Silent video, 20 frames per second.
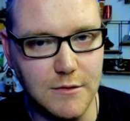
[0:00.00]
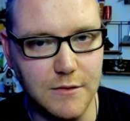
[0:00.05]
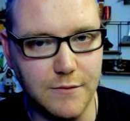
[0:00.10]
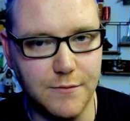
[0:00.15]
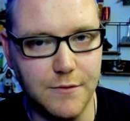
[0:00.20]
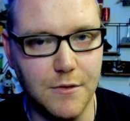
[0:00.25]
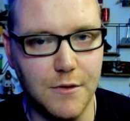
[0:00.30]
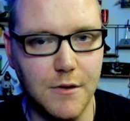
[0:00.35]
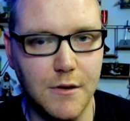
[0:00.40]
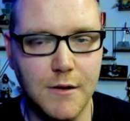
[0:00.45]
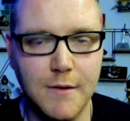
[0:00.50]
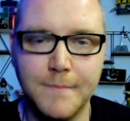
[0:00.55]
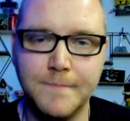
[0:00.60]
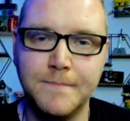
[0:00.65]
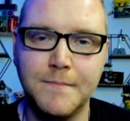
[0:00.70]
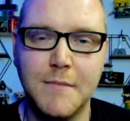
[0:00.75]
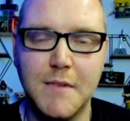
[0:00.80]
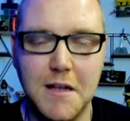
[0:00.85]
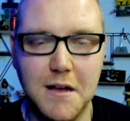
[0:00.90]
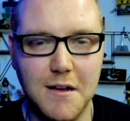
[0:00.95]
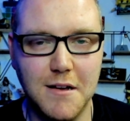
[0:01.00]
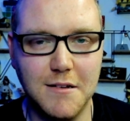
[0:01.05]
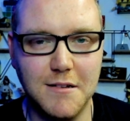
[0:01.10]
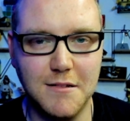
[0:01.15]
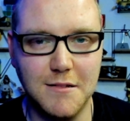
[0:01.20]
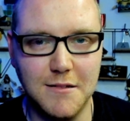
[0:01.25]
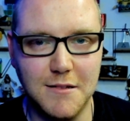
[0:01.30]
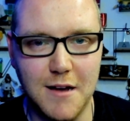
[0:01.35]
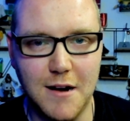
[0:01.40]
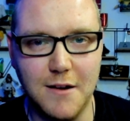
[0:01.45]
Lucifer, I
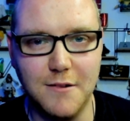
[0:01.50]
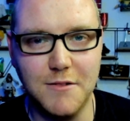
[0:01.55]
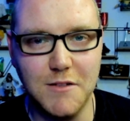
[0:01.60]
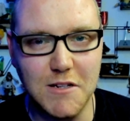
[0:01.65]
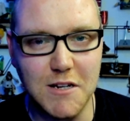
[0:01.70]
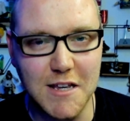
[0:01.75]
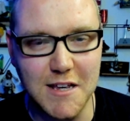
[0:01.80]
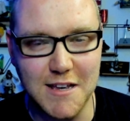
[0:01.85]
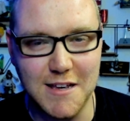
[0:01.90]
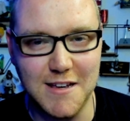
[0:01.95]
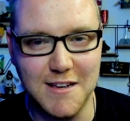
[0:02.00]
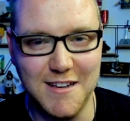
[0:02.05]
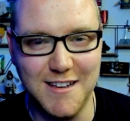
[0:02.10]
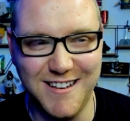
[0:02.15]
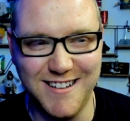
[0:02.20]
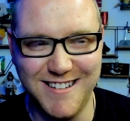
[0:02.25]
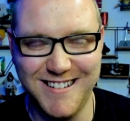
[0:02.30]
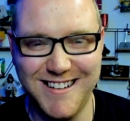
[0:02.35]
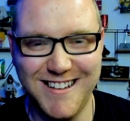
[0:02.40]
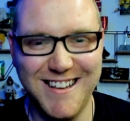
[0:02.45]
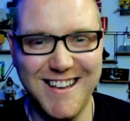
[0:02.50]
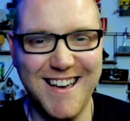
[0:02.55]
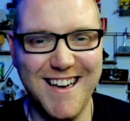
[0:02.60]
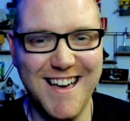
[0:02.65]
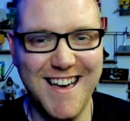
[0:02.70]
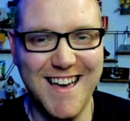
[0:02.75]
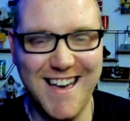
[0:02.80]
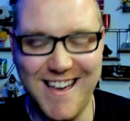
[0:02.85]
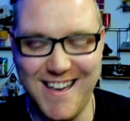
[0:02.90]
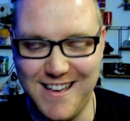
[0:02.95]
can guarantee
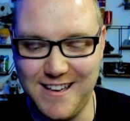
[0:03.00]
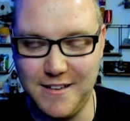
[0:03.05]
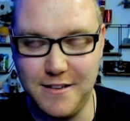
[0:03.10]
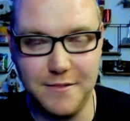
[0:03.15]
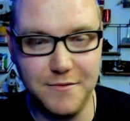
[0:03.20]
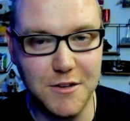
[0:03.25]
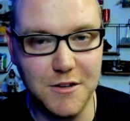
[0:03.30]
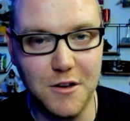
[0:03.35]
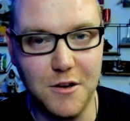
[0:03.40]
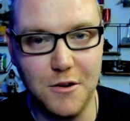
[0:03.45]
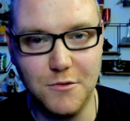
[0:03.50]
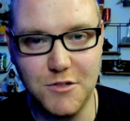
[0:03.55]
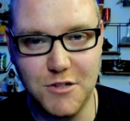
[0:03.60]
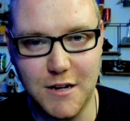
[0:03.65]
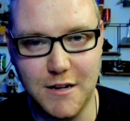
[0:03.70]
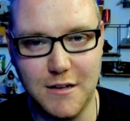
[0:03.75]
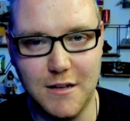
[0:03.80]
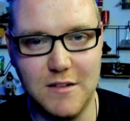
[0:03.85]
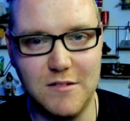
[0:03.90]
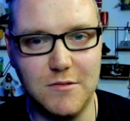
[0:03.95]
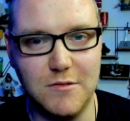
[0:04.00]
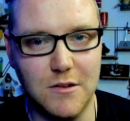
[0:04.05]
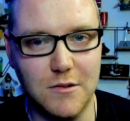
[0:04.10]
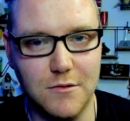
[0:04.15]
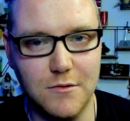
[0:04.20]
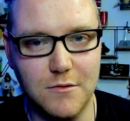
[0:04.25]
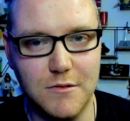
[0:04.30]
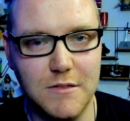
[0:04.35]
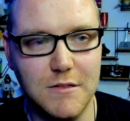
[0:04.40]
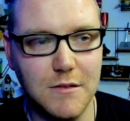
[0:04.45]
uh, if you go check out
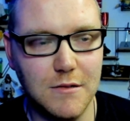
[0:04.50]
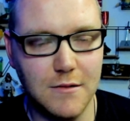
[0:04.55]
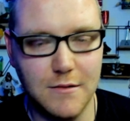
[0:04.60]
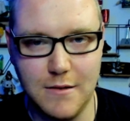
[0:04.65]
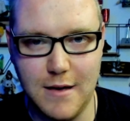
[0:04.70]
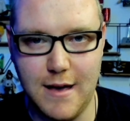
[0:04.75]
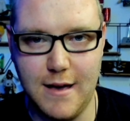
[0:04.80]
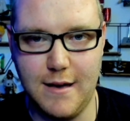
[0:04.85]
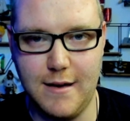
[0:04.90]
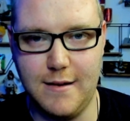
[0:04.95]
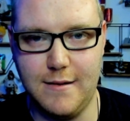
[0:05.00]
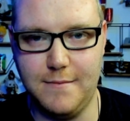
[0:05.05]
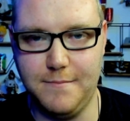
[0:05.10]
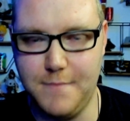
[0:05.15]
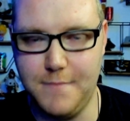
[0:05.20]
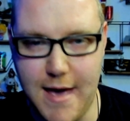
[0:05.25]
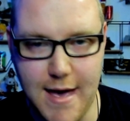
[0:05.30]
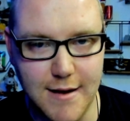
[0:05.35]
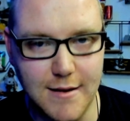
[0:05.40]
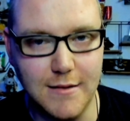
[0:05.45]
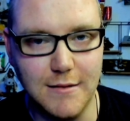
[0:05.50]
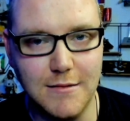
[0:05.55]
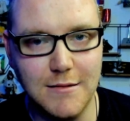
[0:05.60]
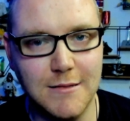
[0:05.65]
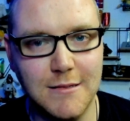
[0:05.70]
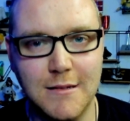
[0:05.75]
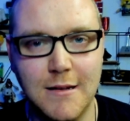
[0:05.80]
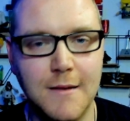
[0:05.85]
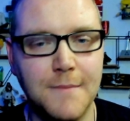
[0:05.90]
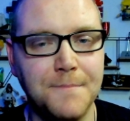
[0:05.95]
those um,
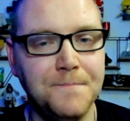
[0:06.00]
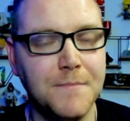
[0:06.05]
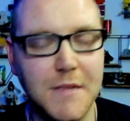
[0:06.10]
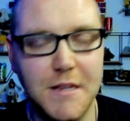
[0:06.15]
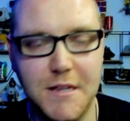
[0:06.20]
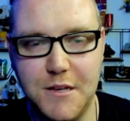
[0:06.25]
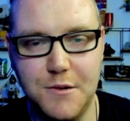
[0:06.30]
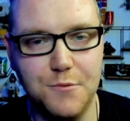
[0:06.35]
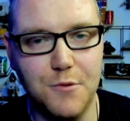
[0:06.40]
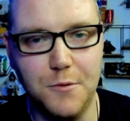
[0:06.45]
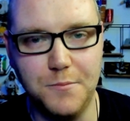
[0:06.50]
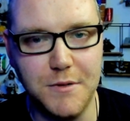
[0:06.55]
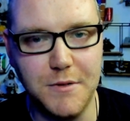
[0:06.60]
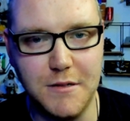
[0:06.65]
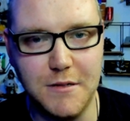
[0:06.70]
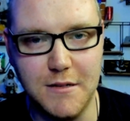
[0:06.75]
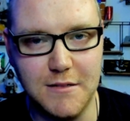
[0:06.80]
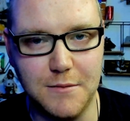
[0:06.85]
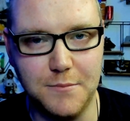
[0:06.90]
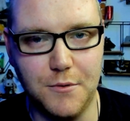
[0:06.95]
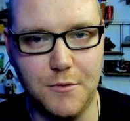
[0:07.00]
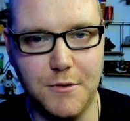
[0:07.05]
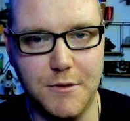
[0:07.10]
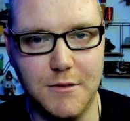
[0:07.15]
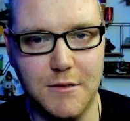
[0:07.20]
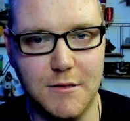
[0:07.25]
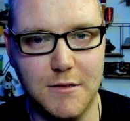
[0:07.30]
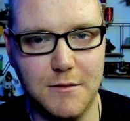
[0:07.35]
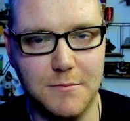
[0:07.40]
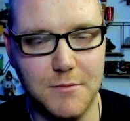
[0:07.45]
edits, you won't be
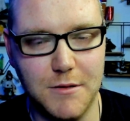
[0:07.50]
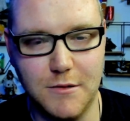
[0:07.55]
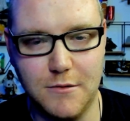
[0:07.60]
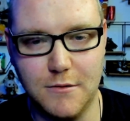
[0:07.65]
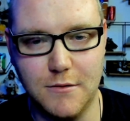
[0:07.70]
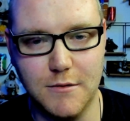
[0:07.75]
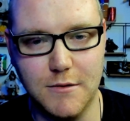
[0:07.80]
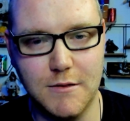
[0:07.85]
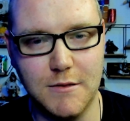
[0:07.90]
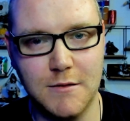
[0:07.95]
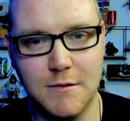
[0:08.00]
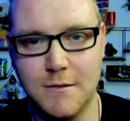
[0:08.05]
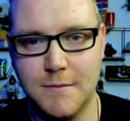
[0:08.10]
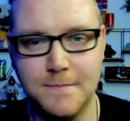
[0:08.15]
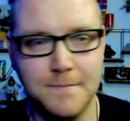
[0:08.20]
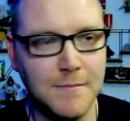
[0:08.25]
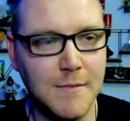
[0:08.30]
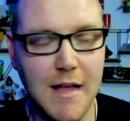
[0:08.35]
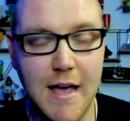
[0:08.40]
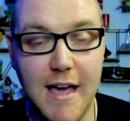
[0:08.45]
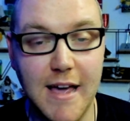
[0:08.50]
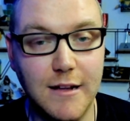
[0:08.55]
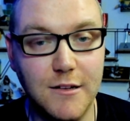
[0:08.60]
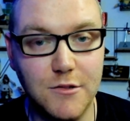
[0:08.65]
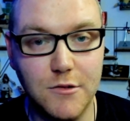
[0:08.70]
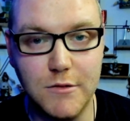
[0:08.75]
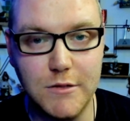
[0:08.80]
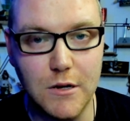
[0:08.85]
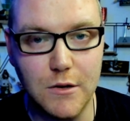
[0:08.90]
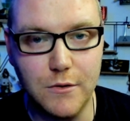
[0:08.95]
disappointed because
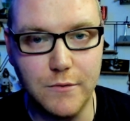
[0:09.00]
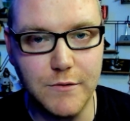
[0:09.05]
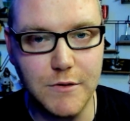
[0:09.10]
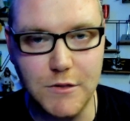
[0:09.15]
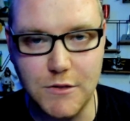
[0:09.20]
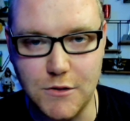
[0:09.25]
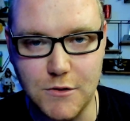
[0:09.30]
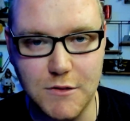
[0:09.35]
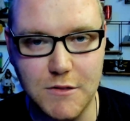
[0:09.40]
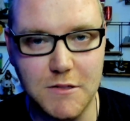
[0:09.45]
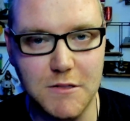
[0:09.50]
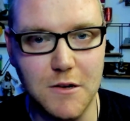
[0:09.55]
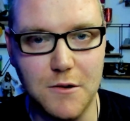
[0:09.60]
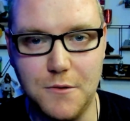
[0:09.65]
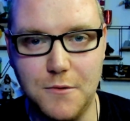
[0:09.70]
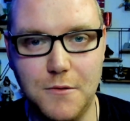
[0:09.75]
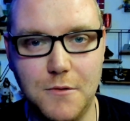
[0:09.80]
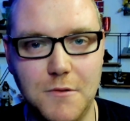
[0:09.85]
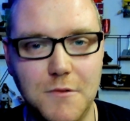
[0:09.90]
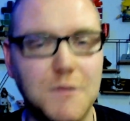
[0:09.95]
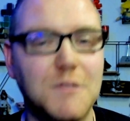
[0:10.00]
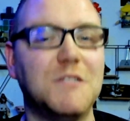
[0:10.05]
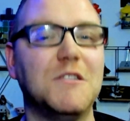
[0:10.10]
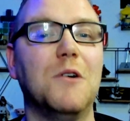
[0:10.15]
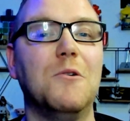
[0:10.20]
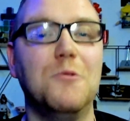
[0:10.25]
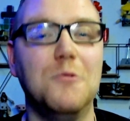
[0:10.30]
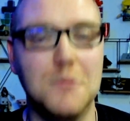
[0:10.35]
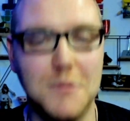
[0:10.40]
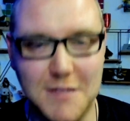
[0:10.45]
Angel Dove is just so,
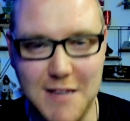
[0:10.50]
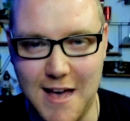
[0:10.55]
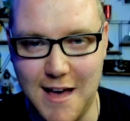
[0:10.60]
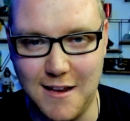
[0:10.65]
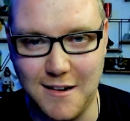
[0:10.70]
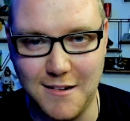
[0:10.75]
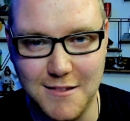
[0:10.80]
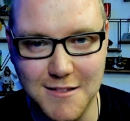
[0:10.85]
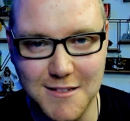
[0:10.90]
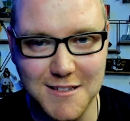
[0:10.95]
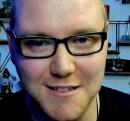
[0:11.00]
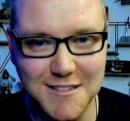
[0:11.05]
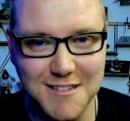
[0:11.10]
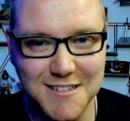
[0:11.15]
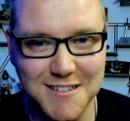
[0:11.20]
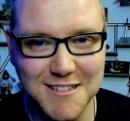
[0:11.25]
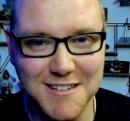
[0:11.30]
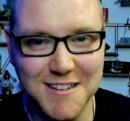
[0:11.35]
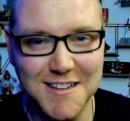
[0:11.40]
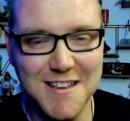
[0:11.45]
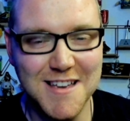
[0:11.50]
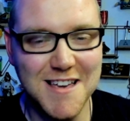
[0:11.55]
so talented.